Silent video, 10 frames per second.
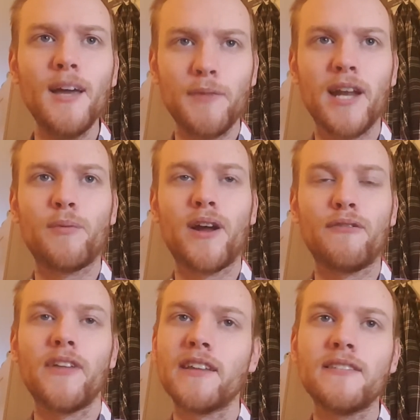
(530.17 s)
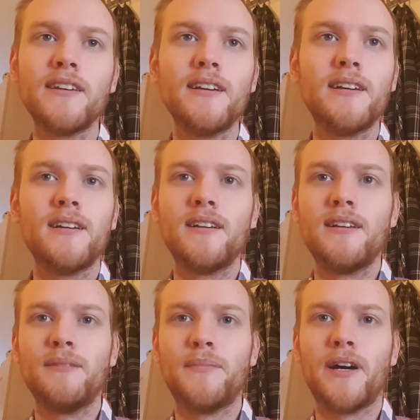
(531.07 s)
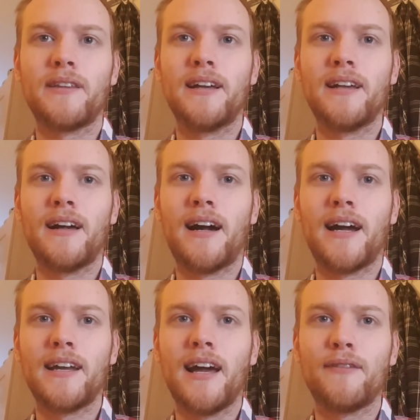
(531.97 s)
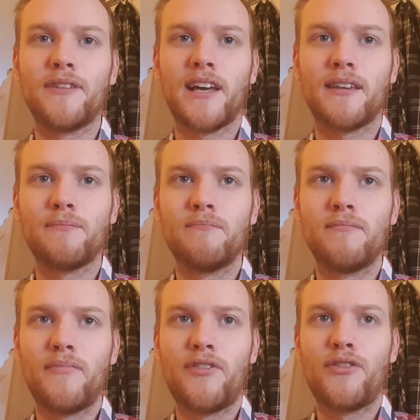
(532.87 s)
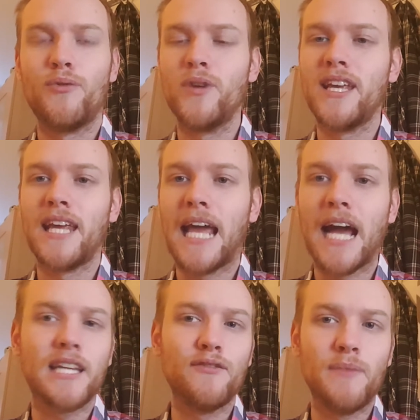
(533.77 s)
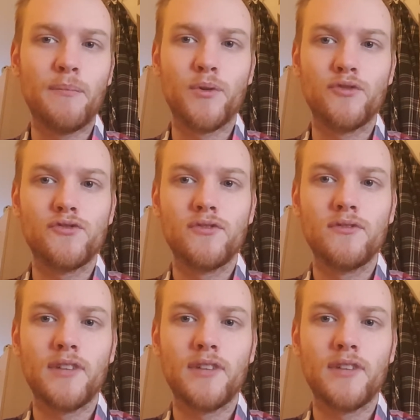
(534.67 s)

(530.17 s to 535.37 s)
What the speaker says: I'm kind of proud of that. But I have like 3 active members.